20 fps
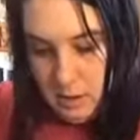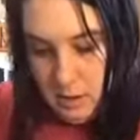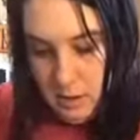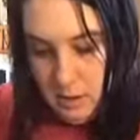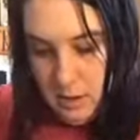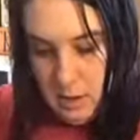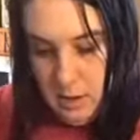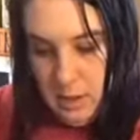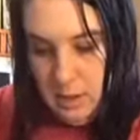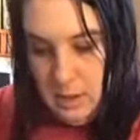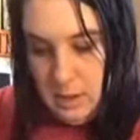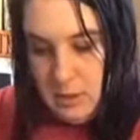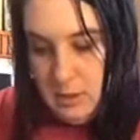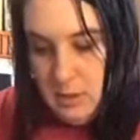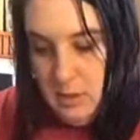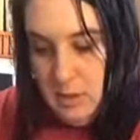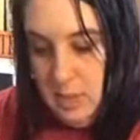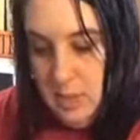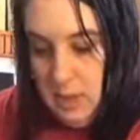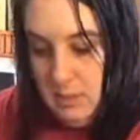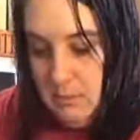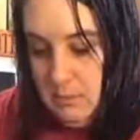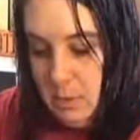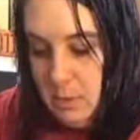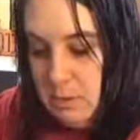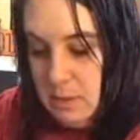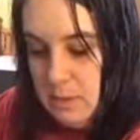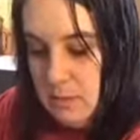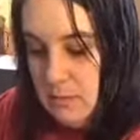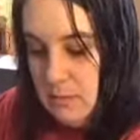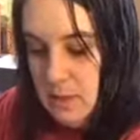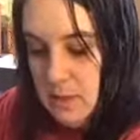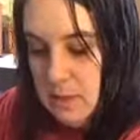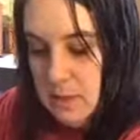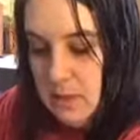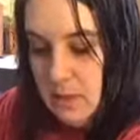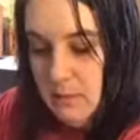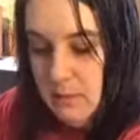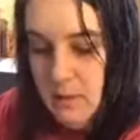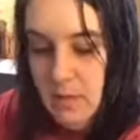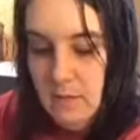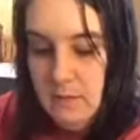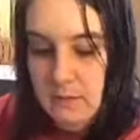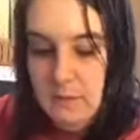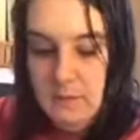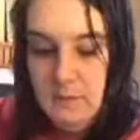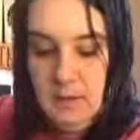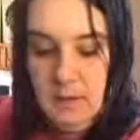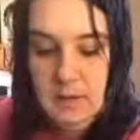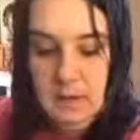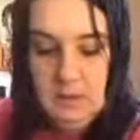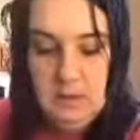Alright, so I got most of the stuff off of it.